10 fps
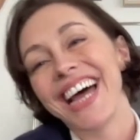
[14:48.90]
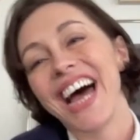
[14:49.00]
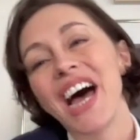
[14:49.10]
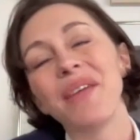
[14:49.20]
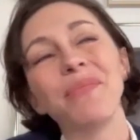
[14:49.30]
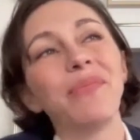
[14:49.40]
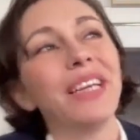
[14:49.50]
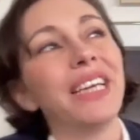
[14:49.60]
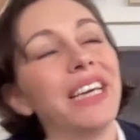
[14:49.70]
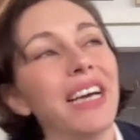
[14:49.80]
um,
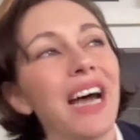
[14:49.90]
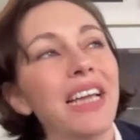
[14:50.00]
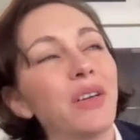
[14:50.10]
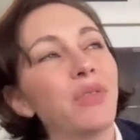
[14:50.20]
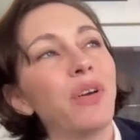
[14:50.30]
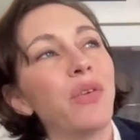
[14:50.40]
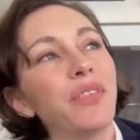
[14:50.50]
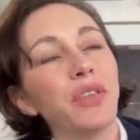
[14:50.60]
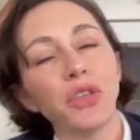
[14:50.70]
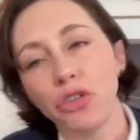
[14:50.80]
I don't know if
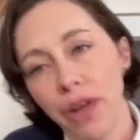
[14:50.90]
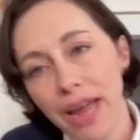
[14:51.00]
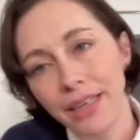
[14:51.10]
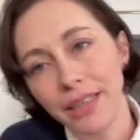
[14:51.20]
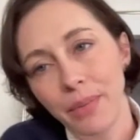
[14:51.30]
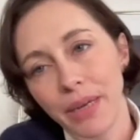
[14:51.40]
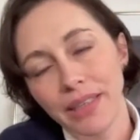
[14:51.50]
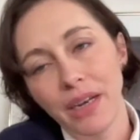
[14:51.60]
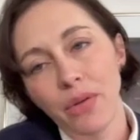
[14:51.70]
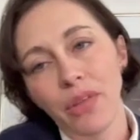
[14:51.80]
it's a trend because
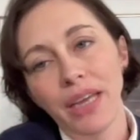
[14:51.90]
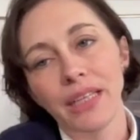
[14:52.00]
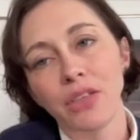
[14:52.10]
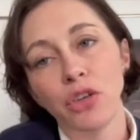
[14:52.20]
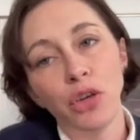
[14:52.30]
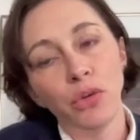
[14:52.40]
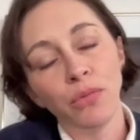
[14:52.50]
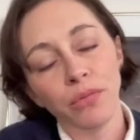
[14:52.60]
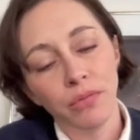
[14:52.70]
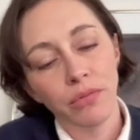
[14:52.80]
I don't think it's
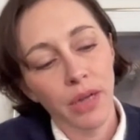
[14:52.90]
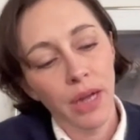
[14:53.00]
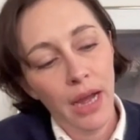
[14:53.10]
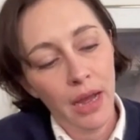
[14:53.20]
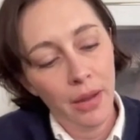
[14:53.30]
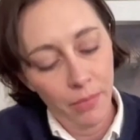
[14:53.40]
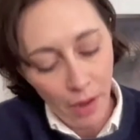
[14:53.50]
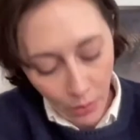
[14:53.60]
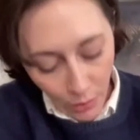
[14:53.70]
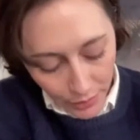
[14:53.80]
new. Um,
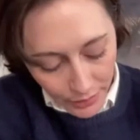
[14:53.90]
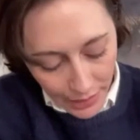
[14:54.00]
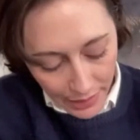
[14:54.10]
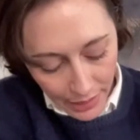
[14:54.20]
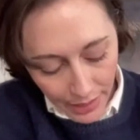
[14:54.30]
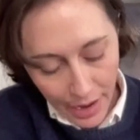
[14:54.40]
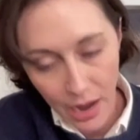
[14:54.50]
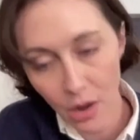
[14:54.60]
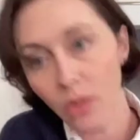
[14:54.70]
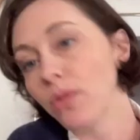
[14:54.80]
I will say that
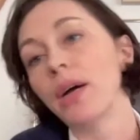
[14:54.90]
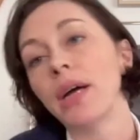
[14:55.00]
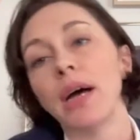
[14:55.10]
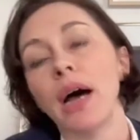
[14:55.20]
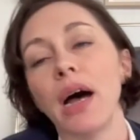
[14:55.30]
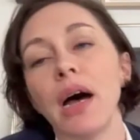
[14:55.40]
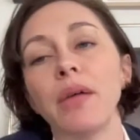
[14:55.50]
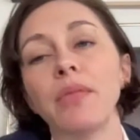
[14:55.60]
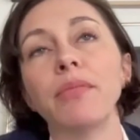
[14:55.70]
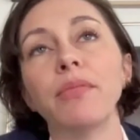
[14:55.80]
now,
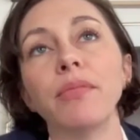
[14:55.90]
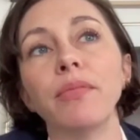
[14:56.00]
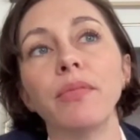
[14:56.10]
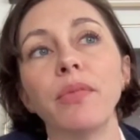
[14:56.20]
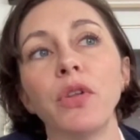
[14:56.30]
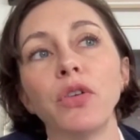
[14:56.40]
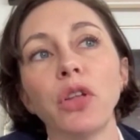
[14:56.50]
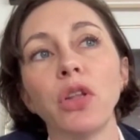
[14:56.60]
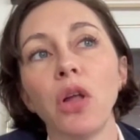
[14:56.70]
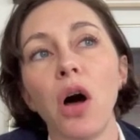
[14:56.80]
um. there's a
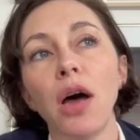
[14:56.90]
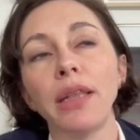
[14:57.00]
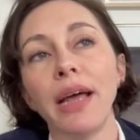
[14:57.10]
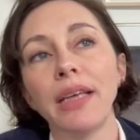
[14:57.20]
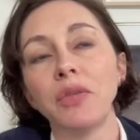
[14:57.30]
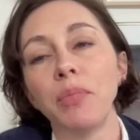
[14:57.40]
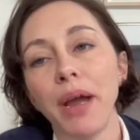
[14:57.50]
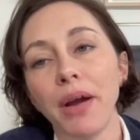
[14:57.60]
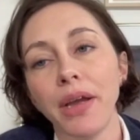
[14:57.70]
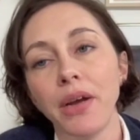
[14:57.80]
lot less
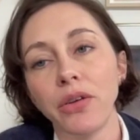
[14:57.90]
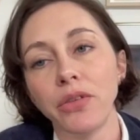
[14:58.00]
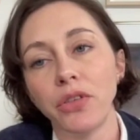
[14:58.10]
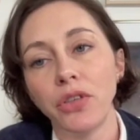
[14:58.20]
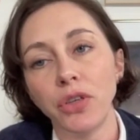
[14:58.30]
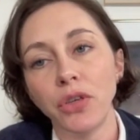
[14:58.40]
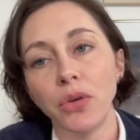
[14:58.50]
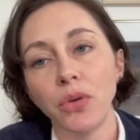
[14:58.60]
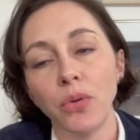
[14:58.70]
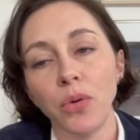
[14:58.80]
barriers
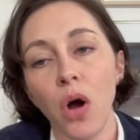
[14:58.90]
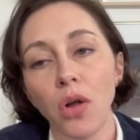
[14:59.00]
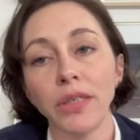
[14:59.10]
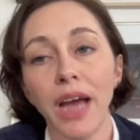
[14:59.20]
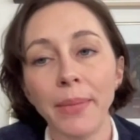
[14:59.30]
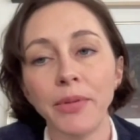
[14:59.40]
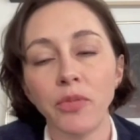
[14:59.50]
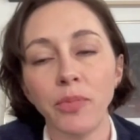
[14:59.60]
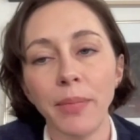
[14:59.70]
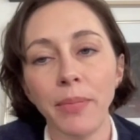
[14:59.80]
to all types
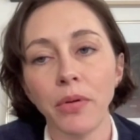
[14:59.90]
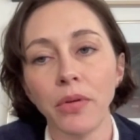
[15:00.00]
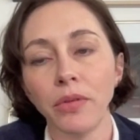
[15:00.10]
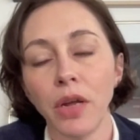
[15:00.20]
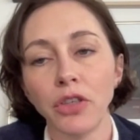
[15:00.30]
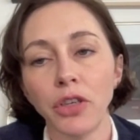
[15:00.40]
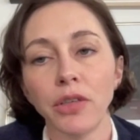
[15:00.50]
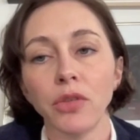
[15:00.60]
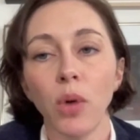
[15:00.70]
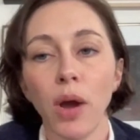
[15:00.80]
of people, not
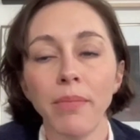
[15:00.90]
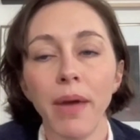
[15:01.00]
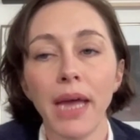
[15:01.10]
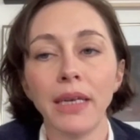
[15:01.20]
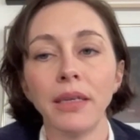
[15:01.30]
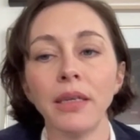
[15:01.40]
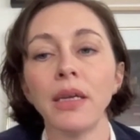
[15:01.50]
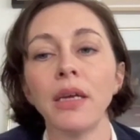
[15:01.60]
just white men,